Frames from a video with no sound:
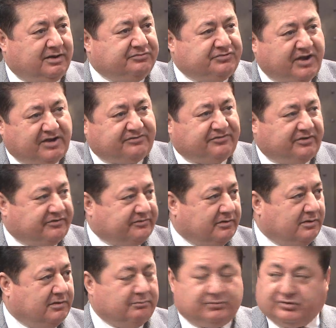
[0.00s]
Texas,
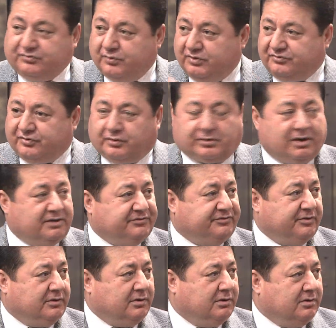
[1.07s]
between
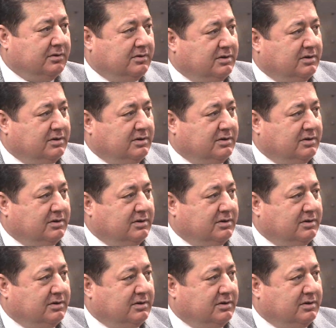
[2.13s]
Toronto